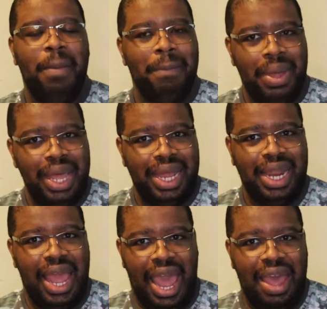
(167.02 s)

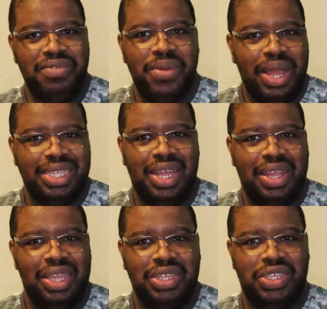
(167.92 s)
But after I saw
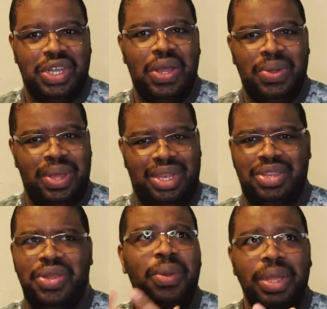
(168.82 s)
this show and
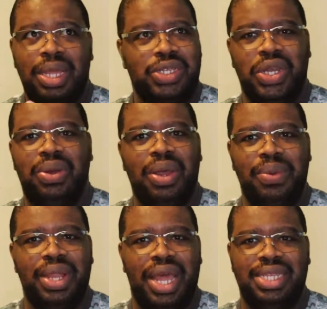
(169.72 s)
during the show, I
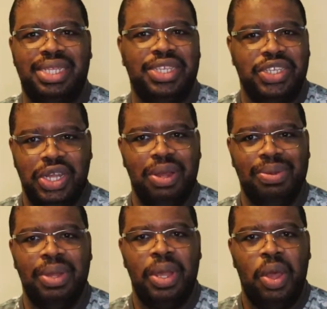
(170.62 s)
realized that the
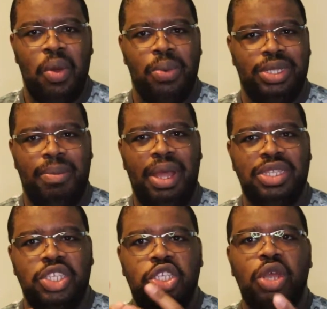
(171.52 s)
show was
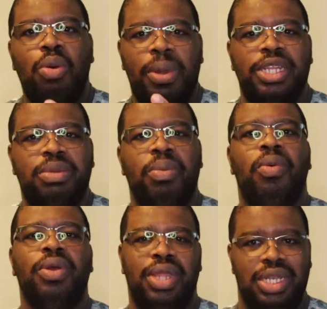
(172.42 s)
about so much
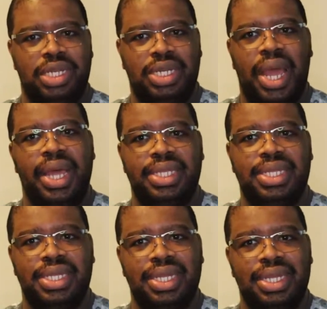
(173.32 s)
more than
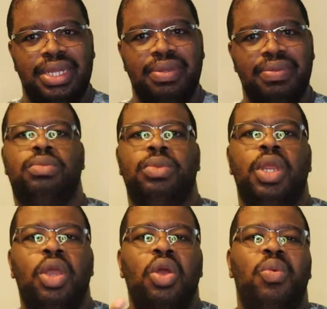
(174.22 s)
chess.
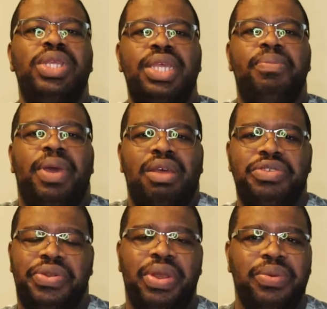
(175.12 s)
We see Beth's
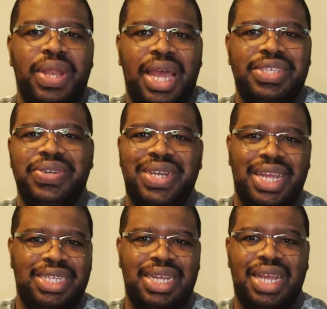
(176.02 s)
tranquilizer
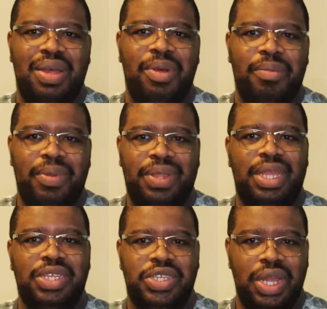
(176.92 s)
addiction come up on
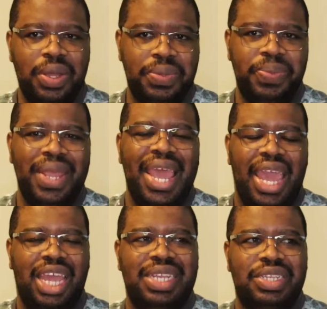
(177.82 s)
this show,
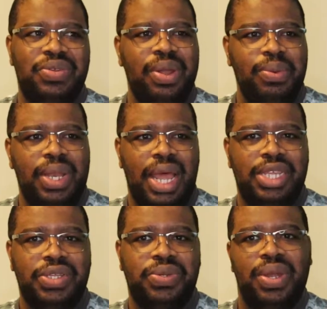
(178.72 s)
and
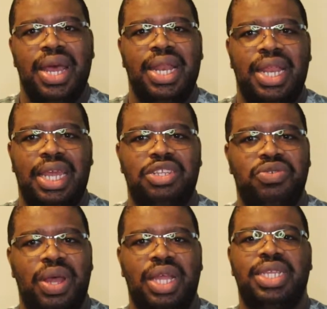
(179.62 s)
tranquilizers are kind of like
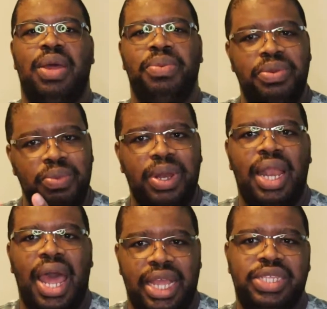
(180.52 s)
drugs that would
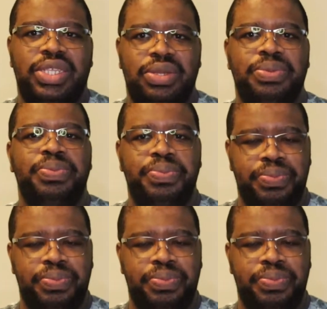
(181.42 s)
relax you.